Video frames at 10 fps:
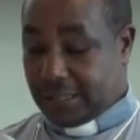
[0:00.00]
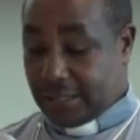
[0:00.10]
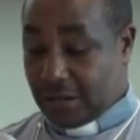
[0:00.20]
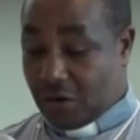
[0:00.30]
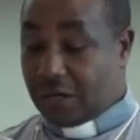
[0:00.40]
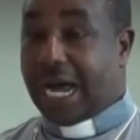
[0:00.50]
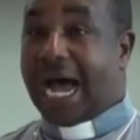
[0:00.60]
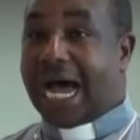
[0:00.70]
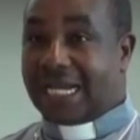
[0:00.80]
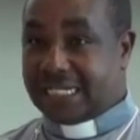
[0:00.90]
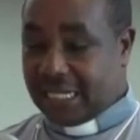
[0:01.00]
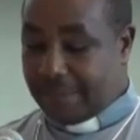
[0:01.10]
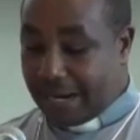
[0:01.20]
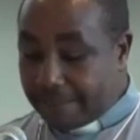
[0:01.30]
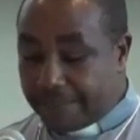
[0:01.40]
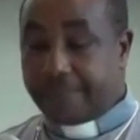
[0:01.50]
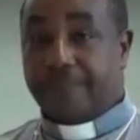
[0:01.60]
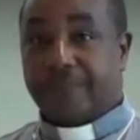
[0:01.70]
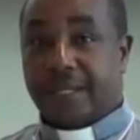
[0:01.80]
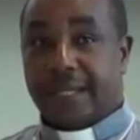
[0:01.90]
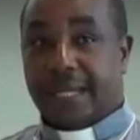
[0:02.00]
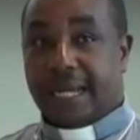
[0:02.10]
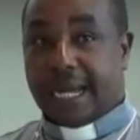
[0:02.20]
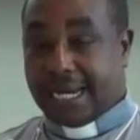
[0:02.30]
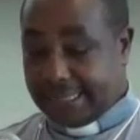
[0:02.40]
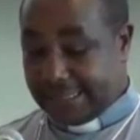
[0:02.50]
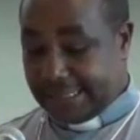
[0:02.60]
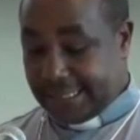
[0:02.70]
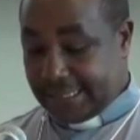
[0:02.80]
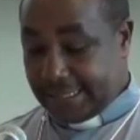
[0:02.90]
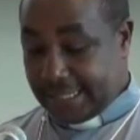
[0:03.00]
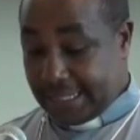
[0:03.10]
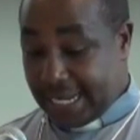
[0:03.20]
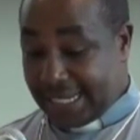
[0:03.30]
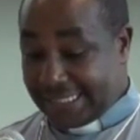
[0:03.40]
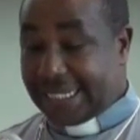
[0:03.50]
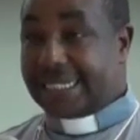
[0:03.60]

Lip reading: called Al-Shabaab, and as late